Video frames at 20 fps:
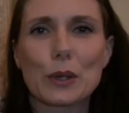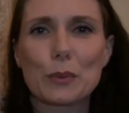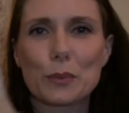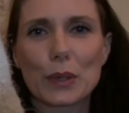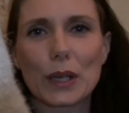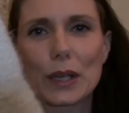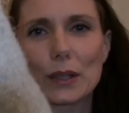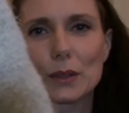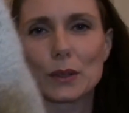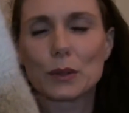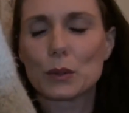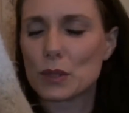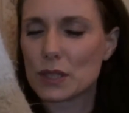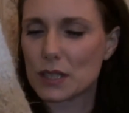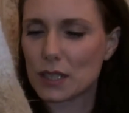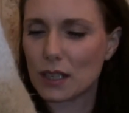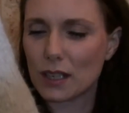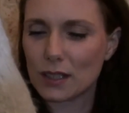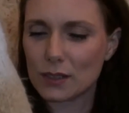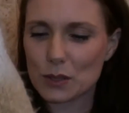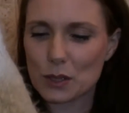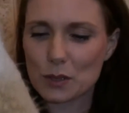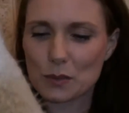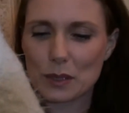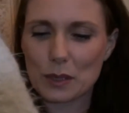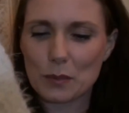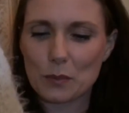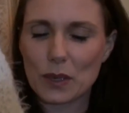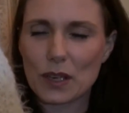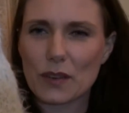I'll be getting loads of cuddles
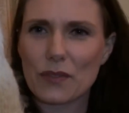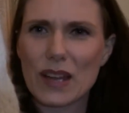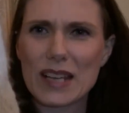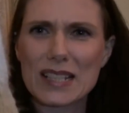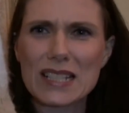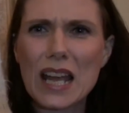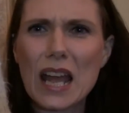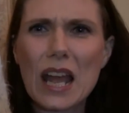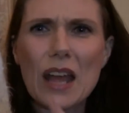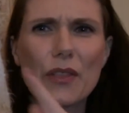when I'm wearing this.